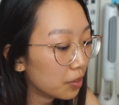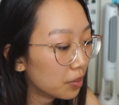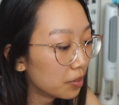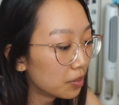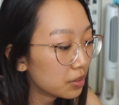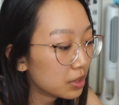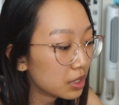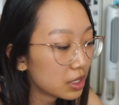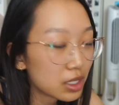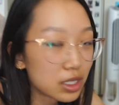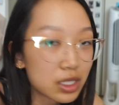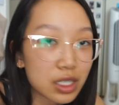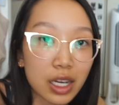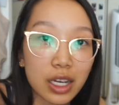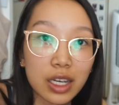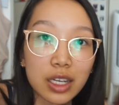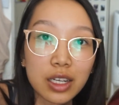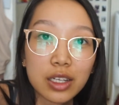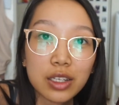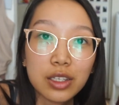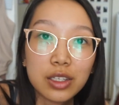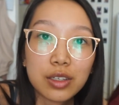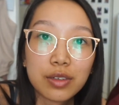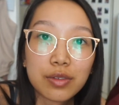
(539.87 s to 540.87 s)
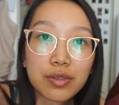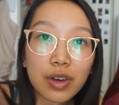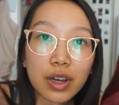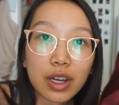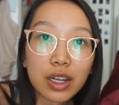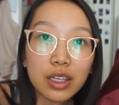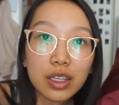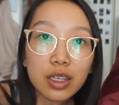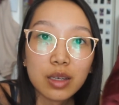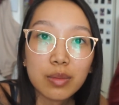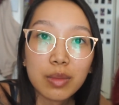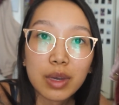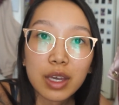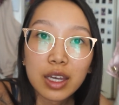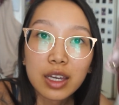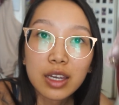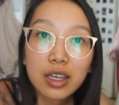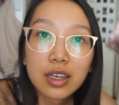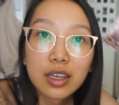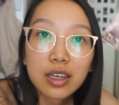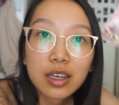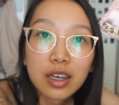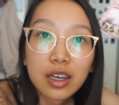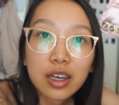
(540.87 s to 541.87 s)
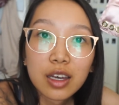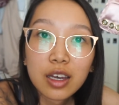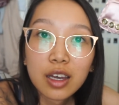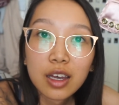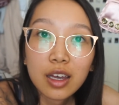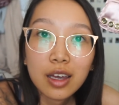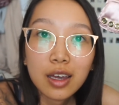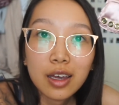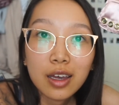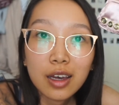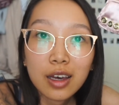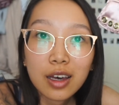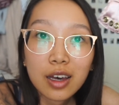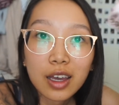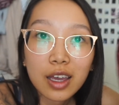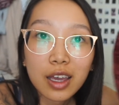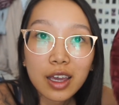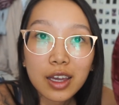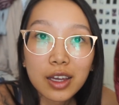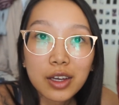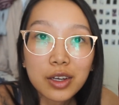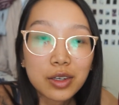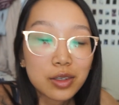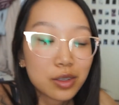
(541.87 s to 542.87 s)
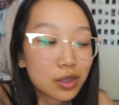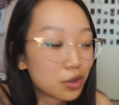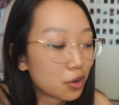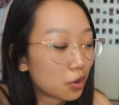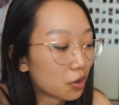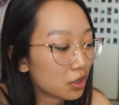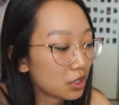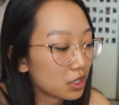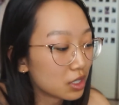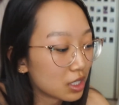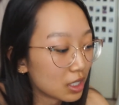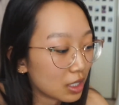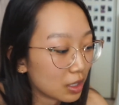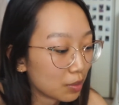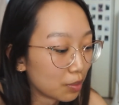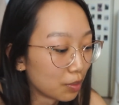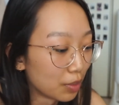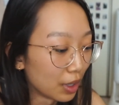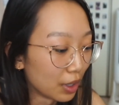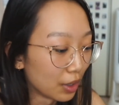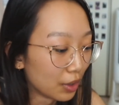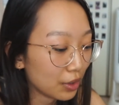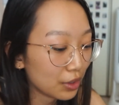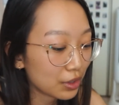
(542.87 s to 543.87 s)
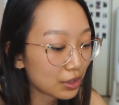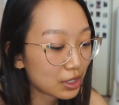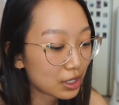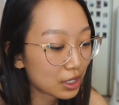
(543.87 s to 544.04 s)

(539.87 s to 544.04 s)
decided to finally make a corset belt.